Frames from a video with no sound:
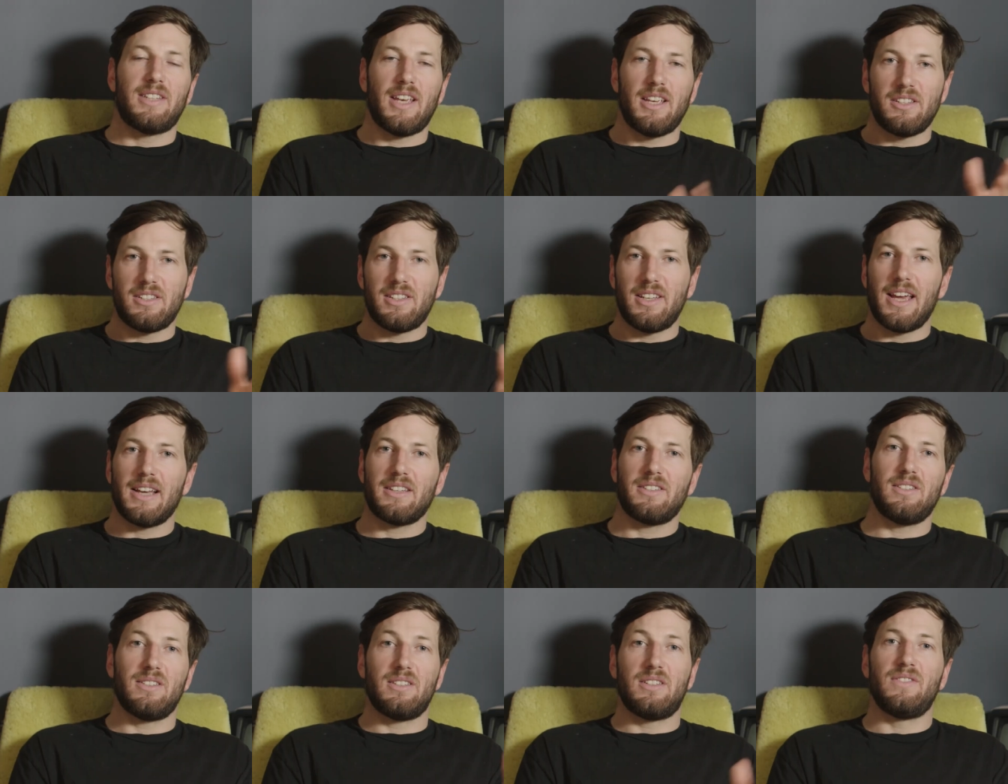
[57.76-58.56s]

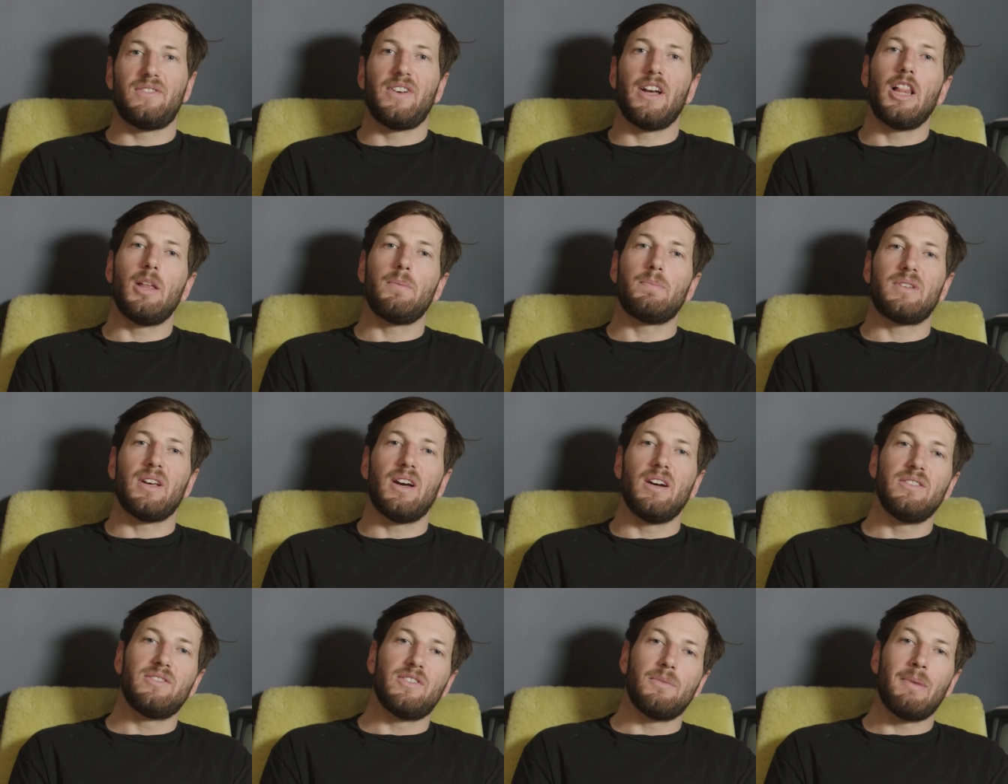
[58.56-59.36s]
TCX has developed
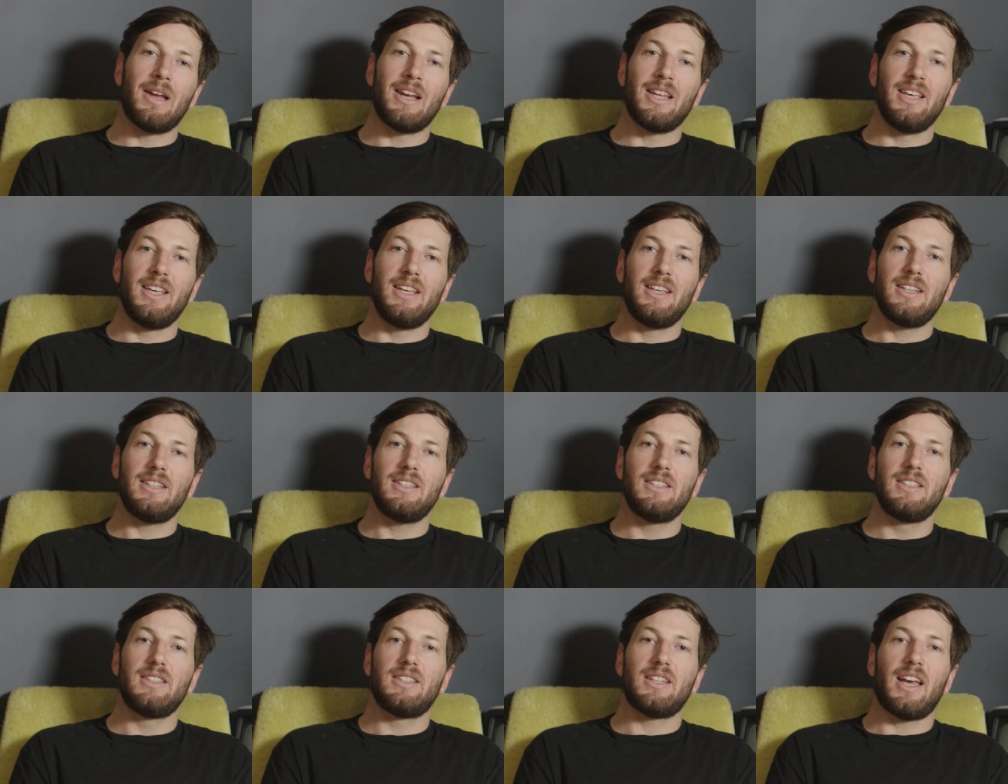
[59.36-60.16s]
over many
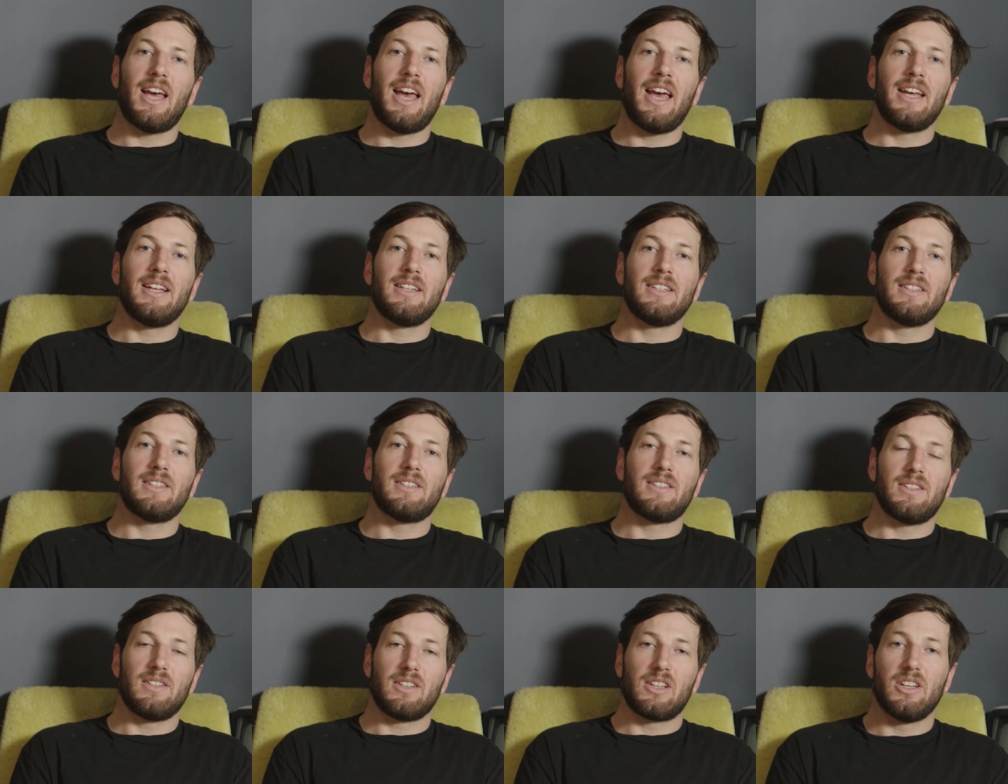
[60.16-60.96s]
years
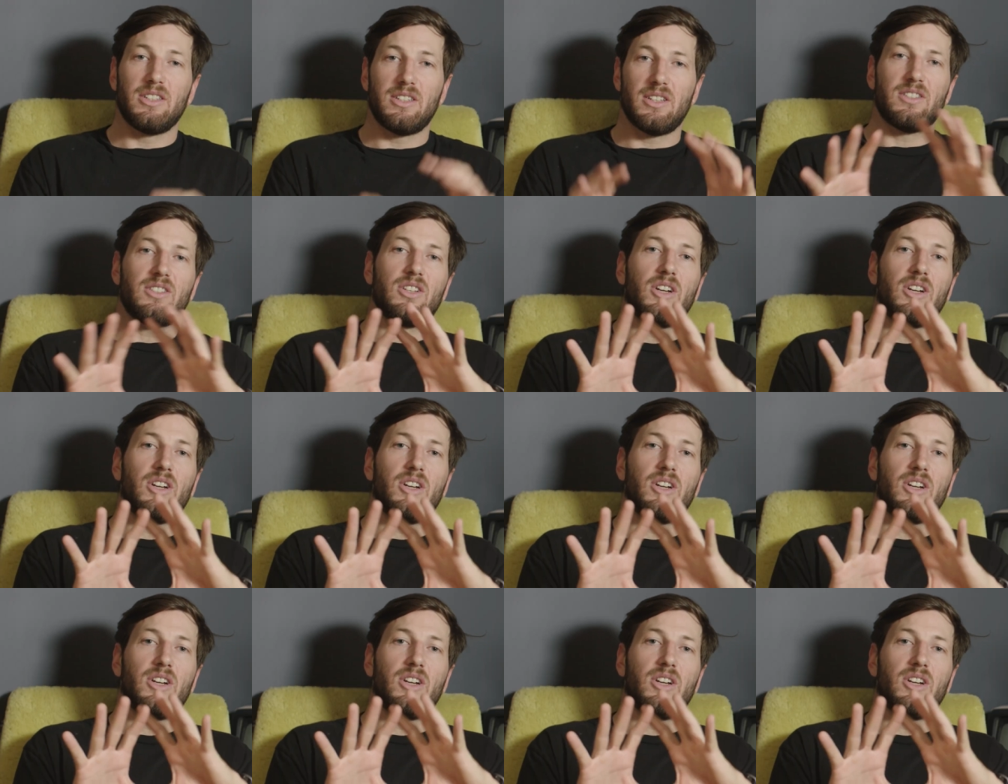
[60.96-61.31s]
and because it's